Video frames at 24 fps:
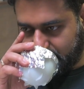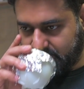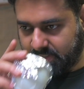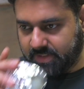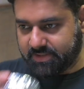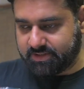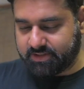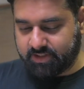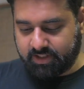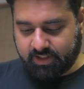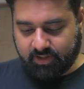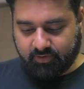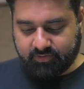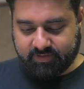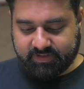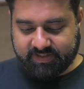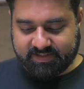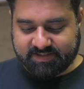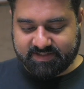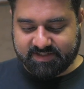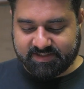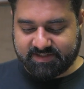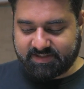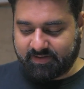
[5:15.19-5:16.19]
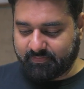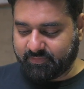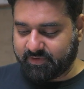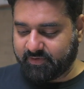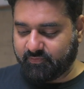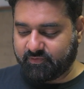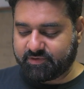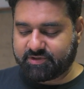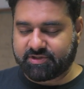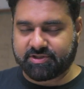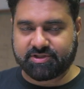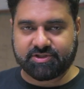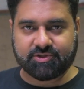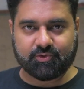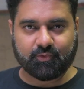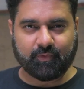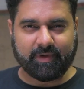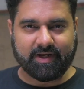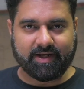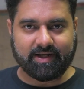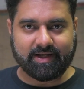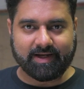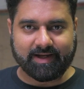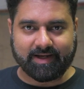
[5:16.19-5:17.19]
So now this is something which is
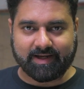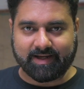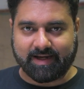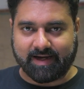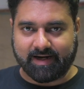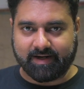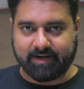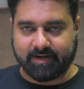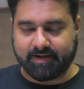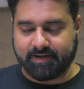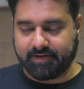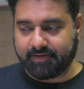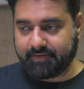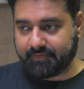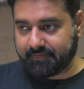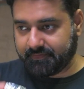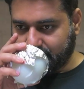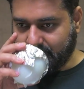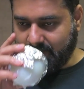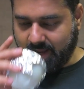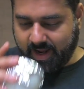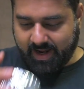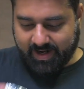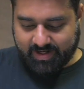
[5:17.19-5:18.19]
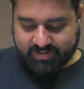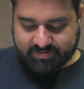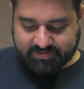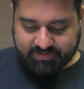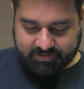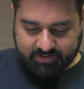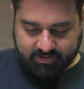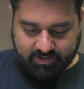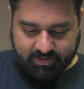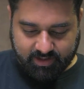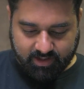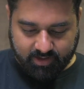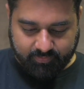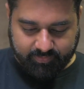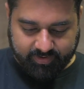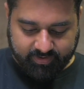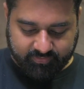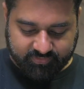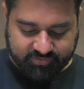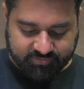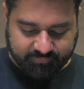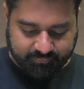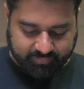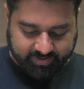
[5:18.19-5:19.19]
sweet like candy, has a little bit
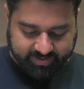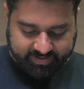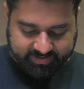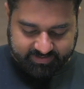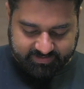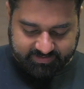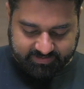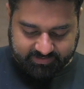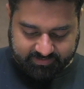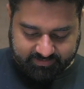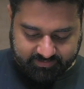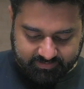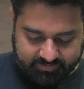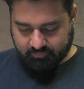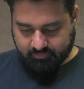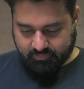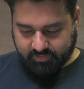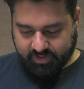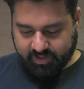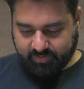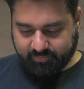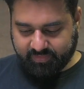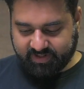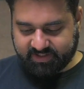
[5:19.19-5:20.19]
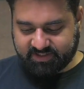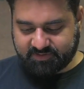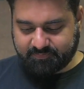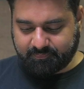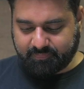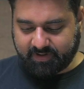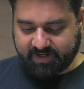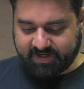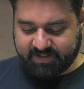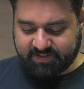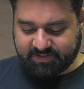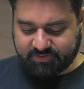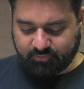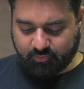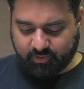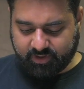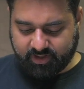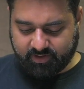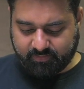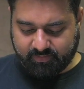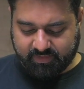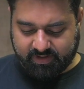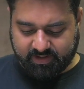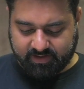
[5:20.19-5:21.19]
of spice, and by spice what
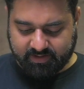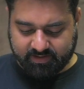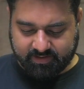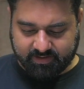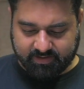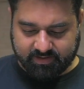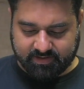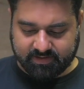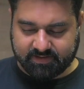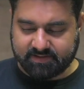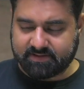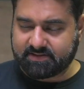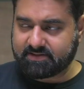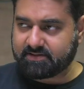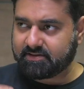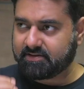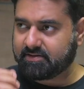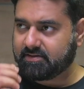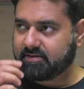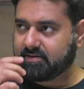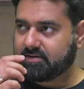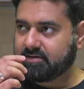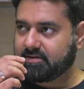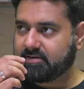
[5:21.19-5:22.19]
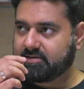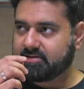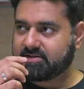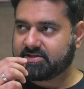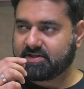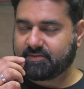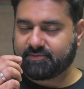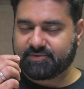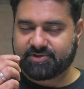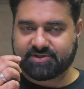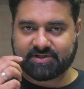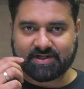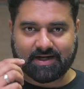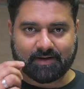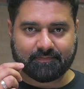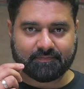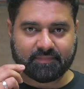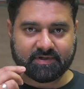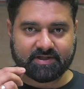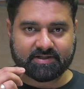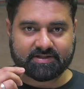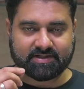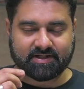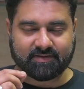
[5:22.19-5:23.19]
I mean is some
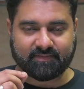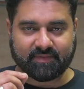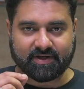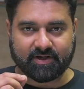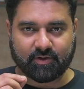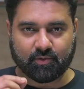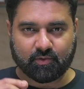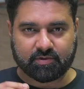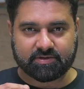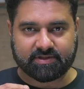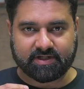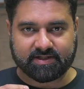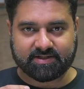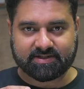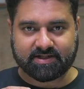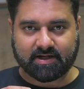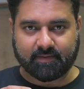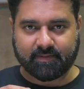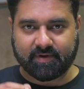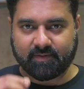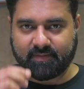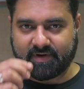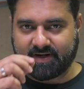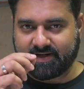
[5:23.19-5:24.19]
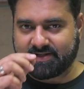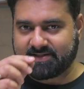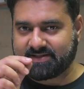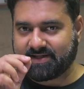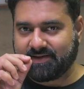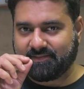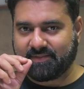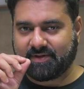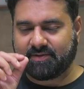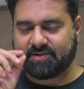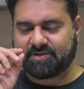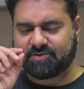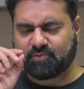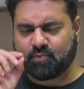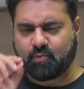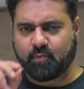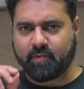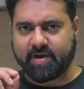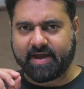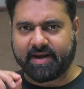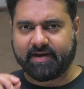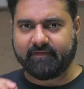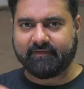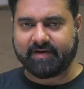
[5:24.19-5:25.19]
sharpness in my nose that's coming, but at the same time it's
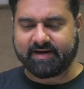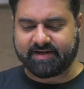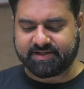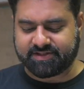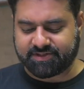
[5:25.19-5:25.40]
very, very